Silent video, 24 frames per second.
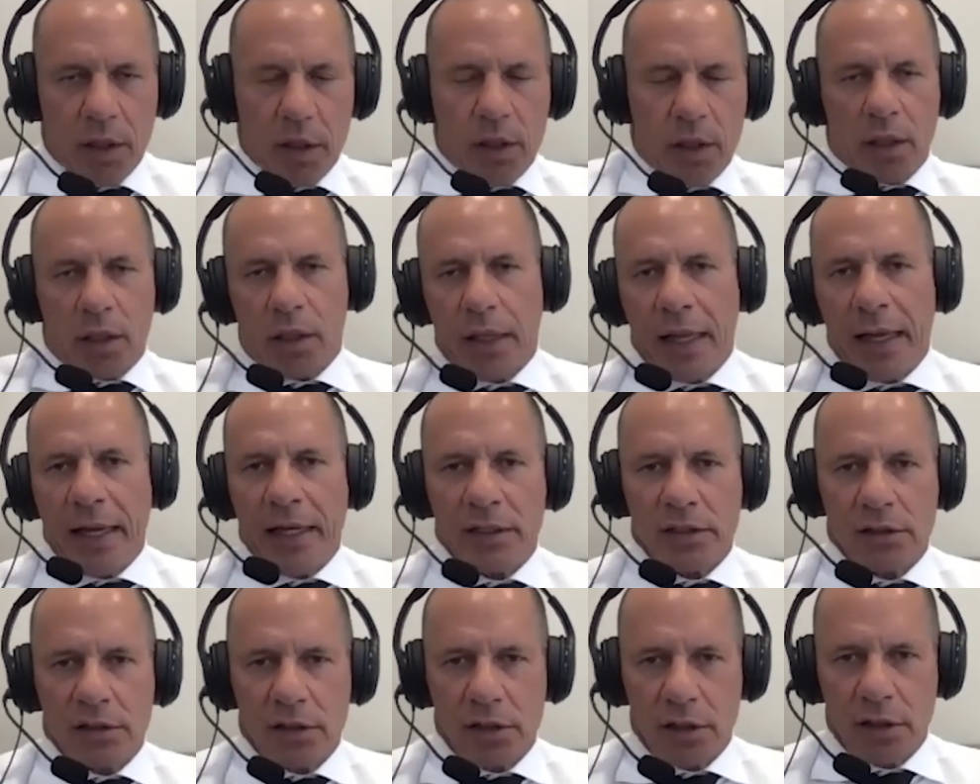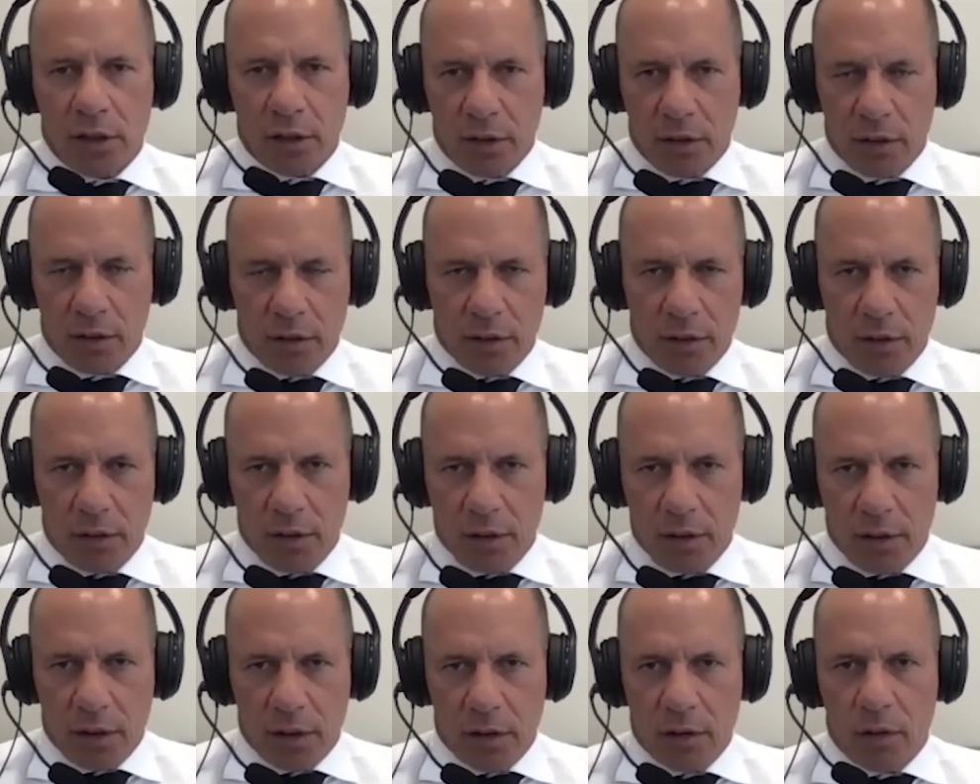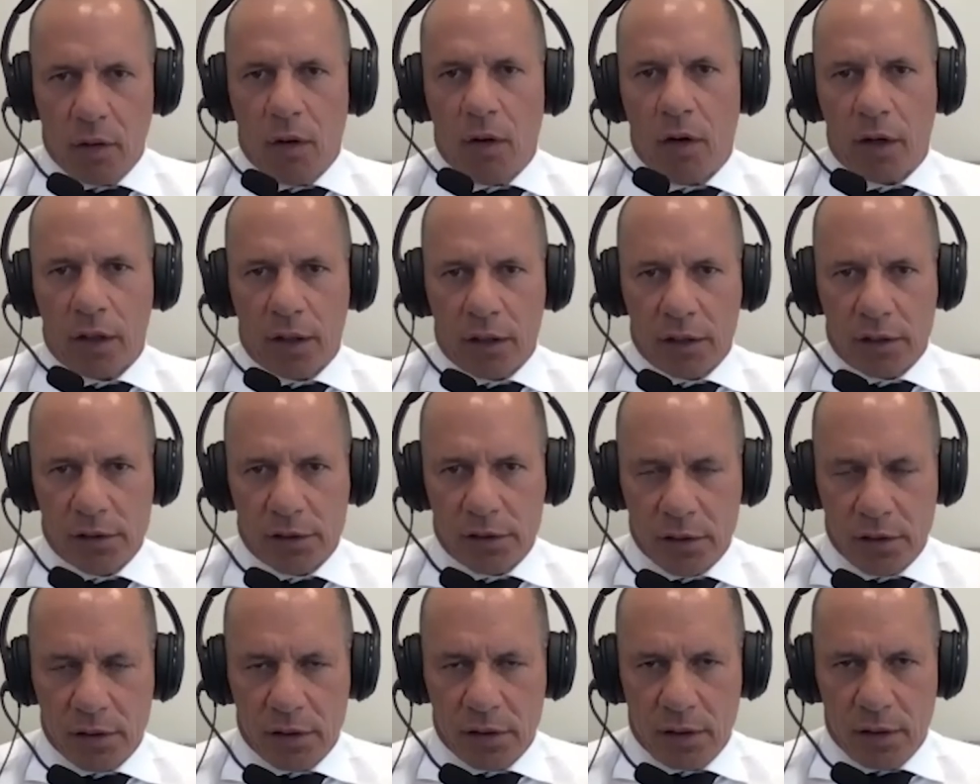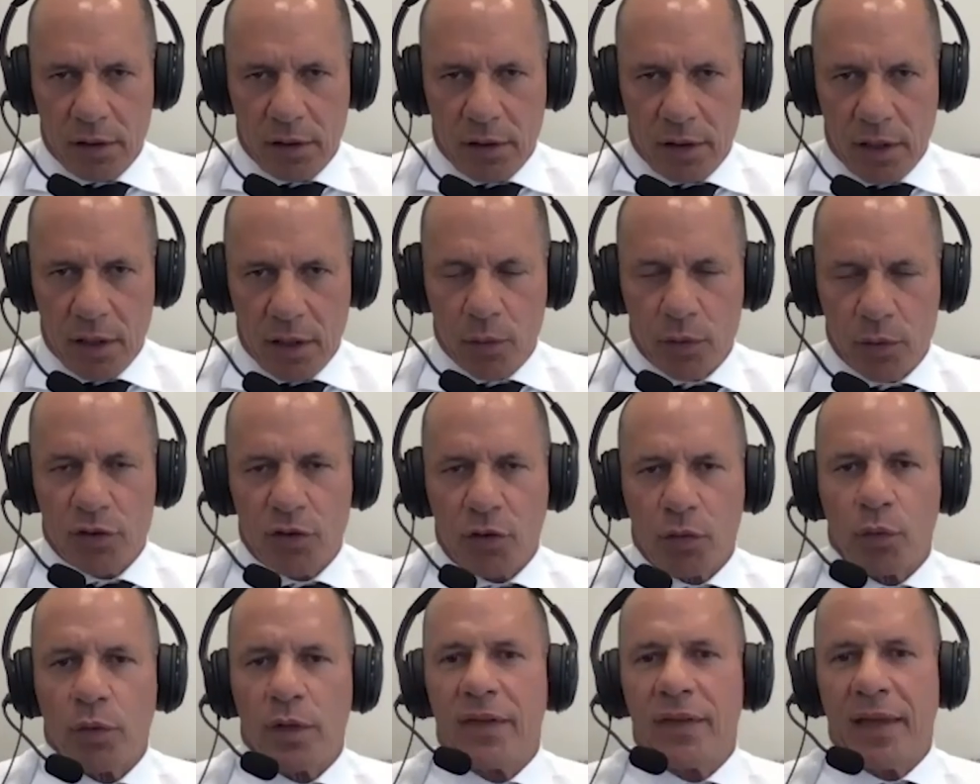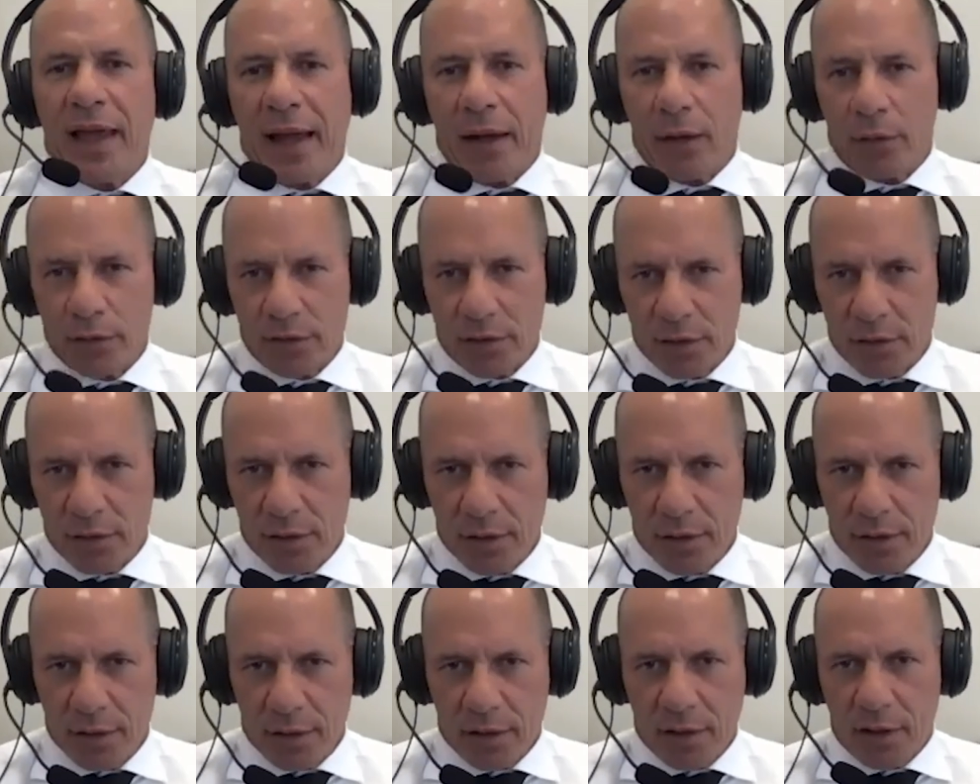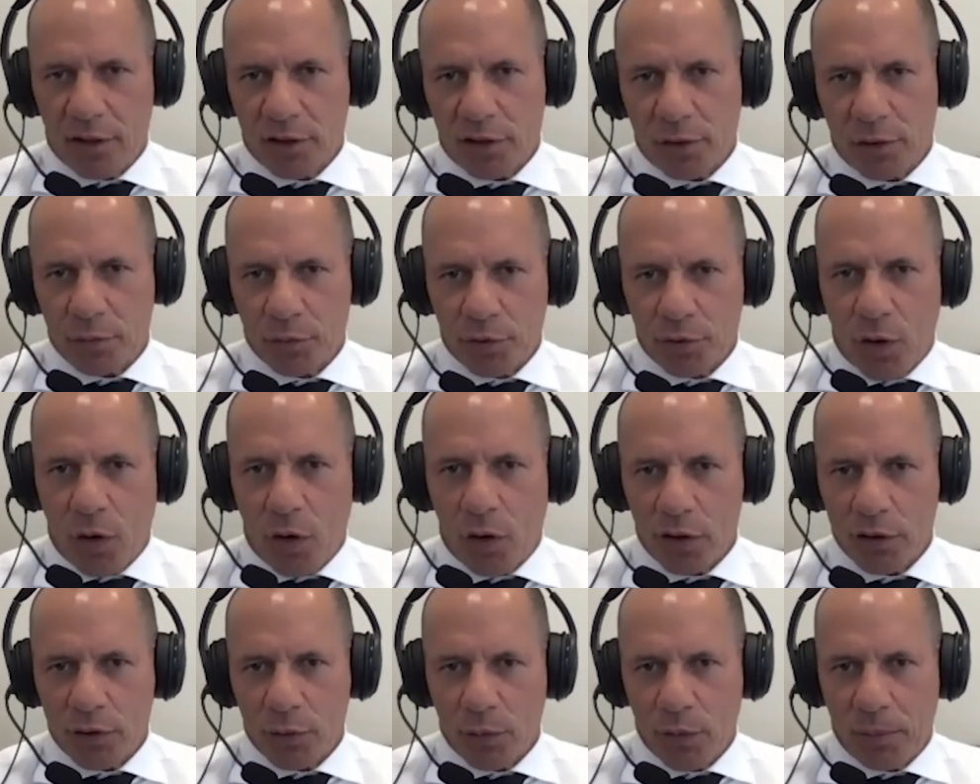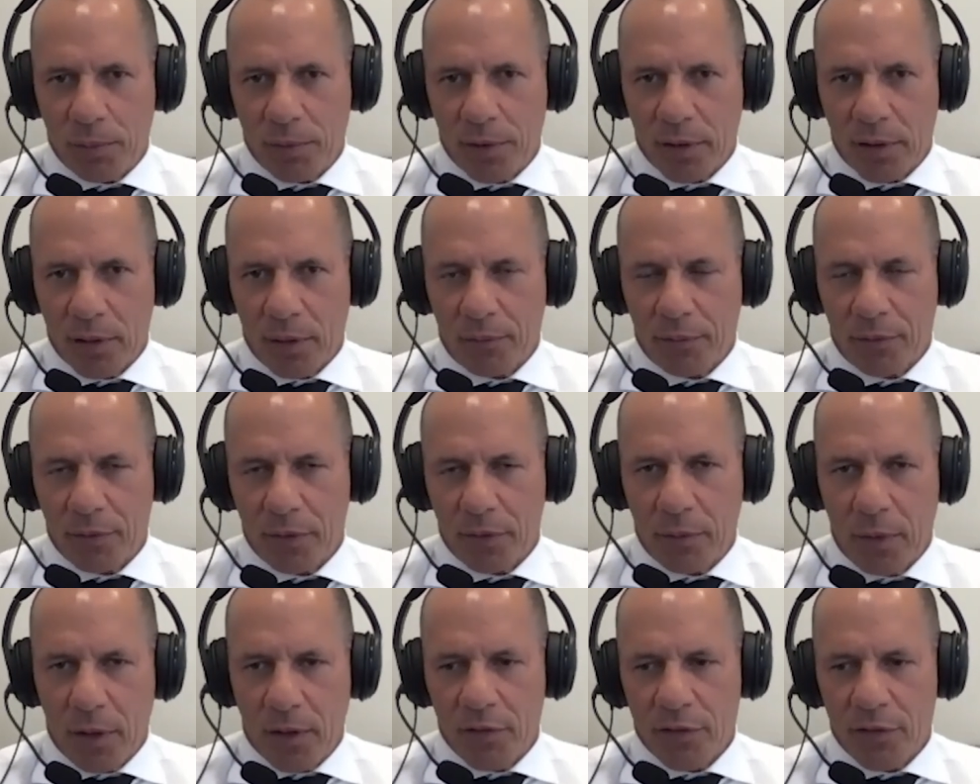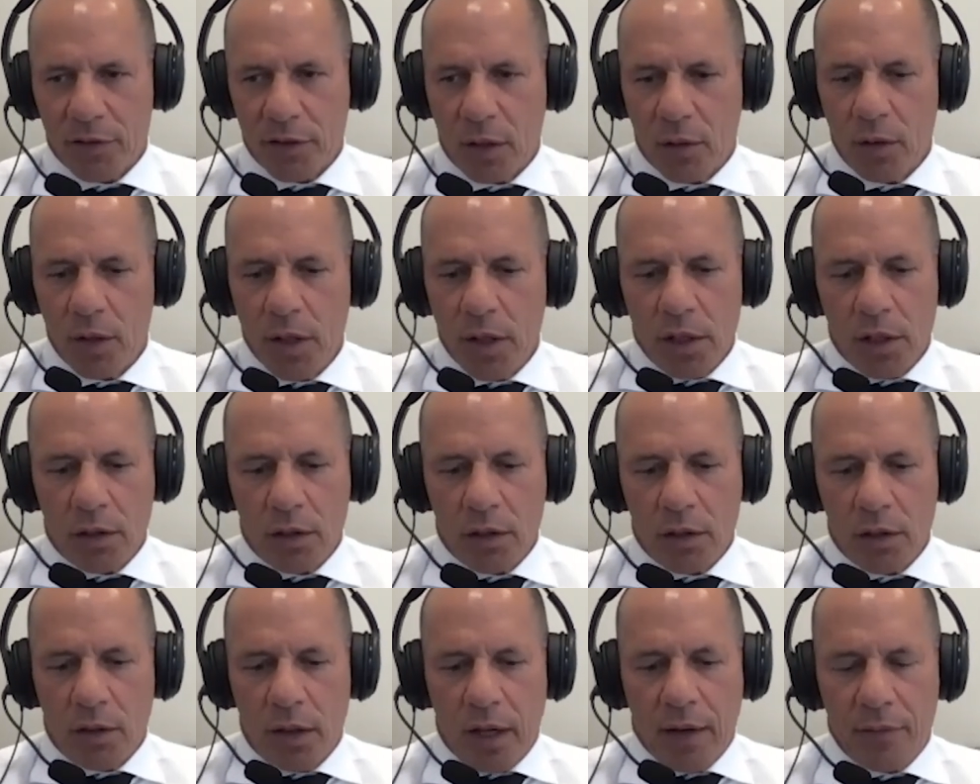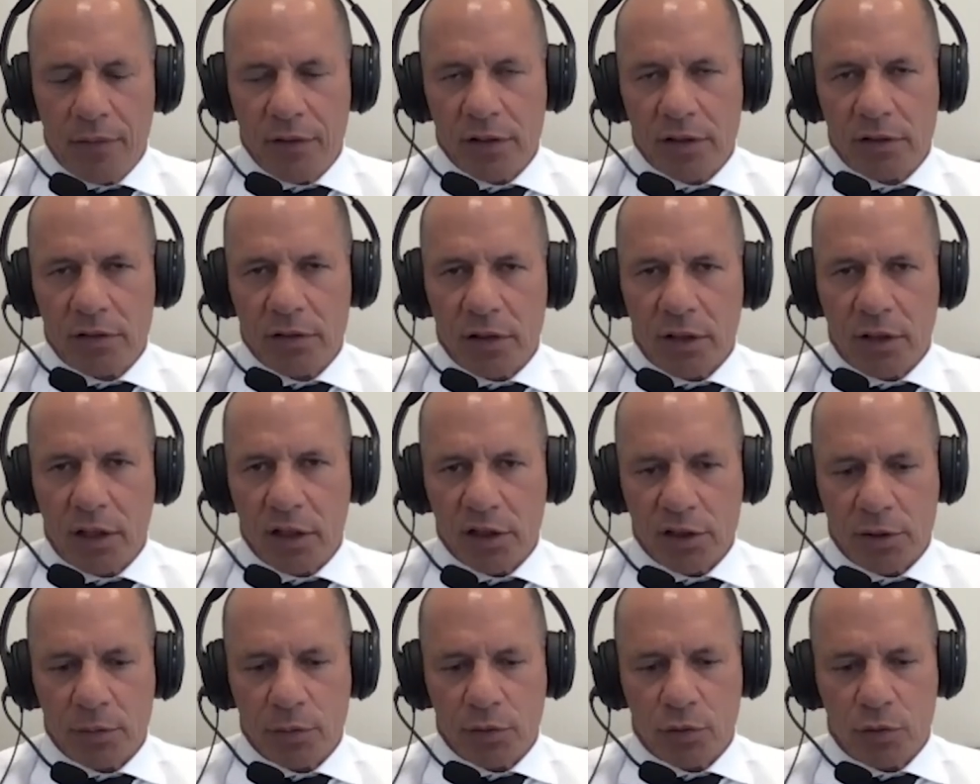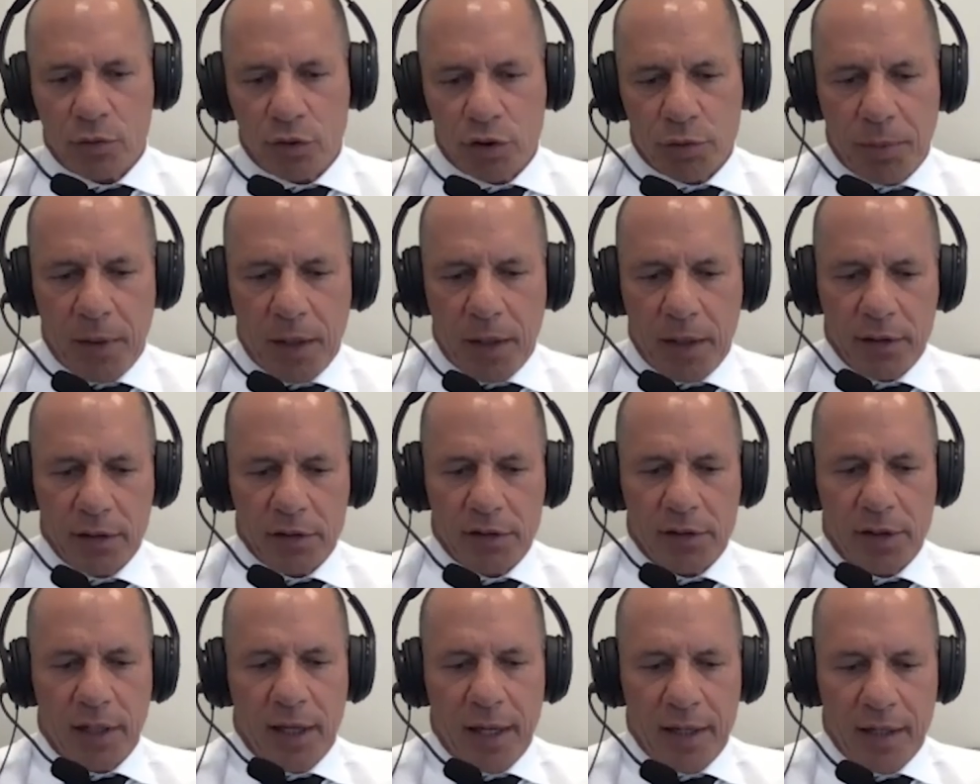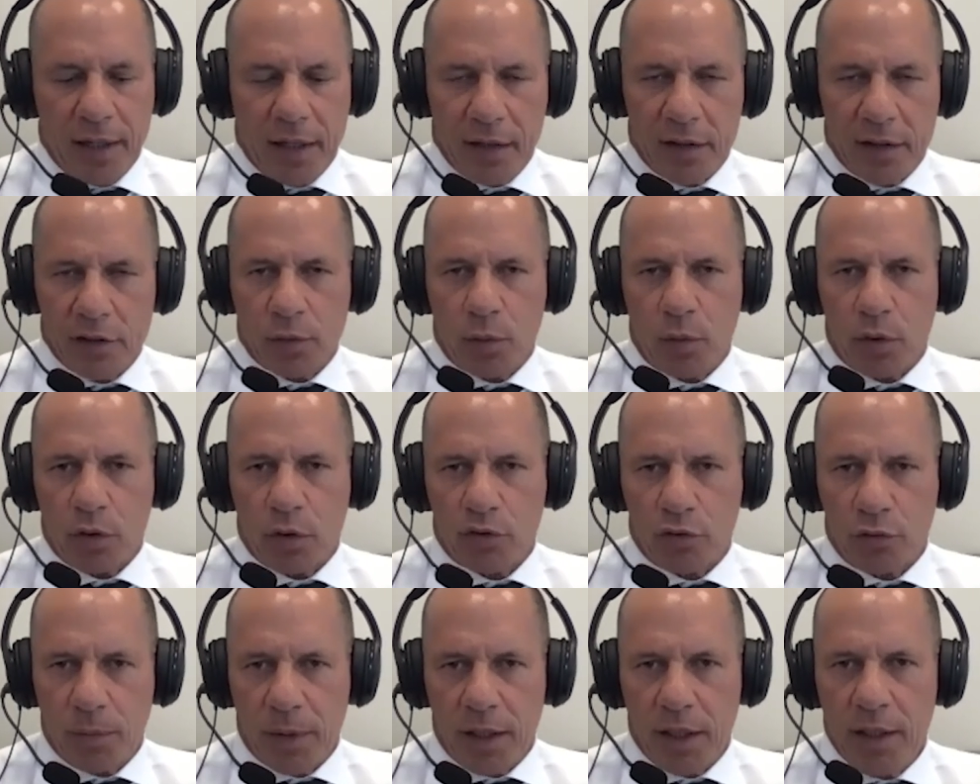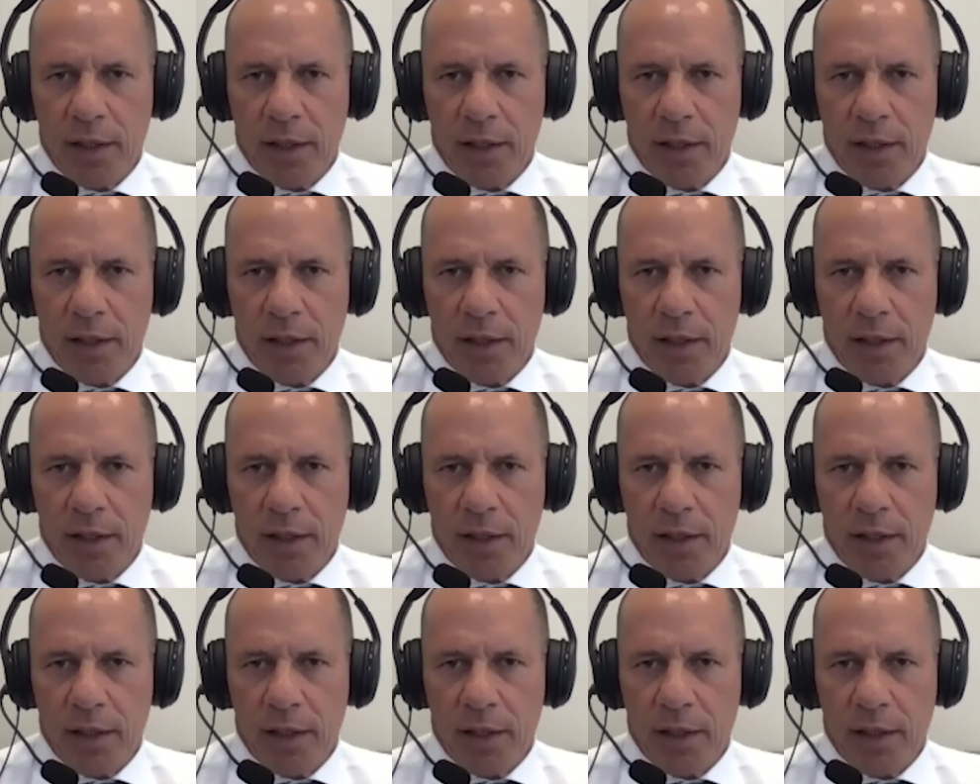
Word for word: Last year, in August, it was 3,000 customers' cars that we picked up for the month. So, you know, obviously the customers are responding, saying, hey, yeah, this works for me.